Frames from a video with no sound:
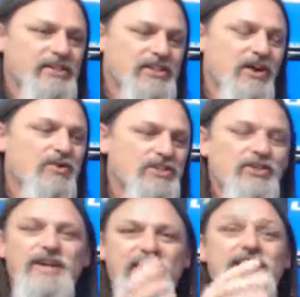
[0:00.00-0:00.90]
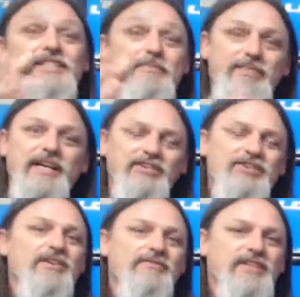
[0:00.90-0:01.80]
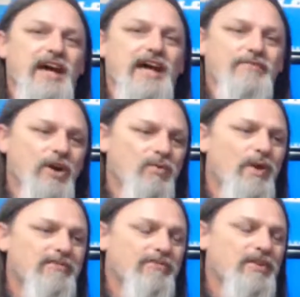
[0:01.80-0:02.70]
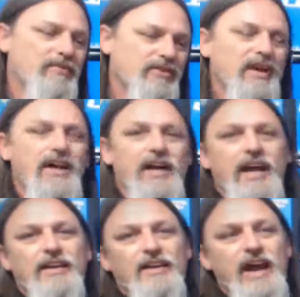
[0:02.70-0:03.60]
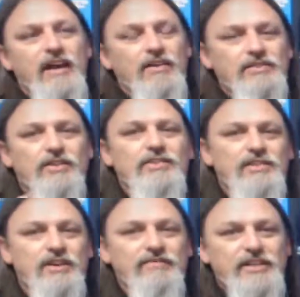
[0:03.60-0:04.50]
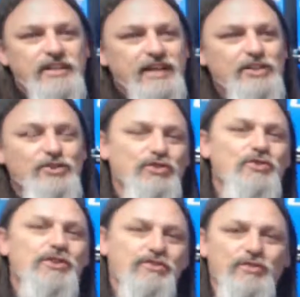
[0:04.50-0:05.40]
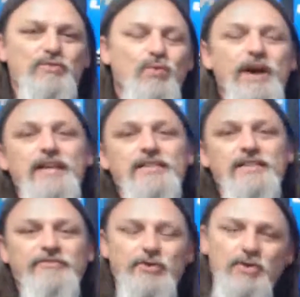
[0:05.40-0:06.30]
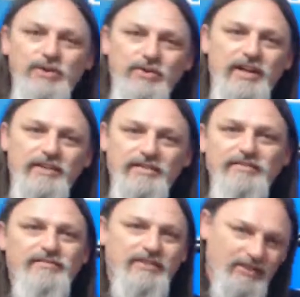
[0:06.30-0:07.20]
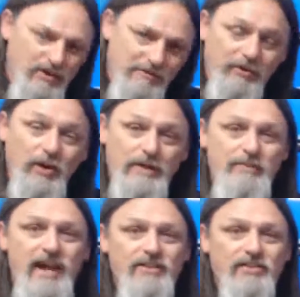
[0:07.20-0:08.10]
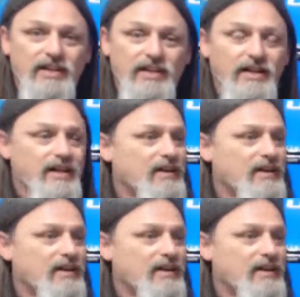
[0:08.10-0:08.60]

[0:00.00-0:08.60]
So it takes the biggest chunk of time away from you, and now, so instead of it taking you 2 or 3 weeks, if you were doing it, you know, fully manually,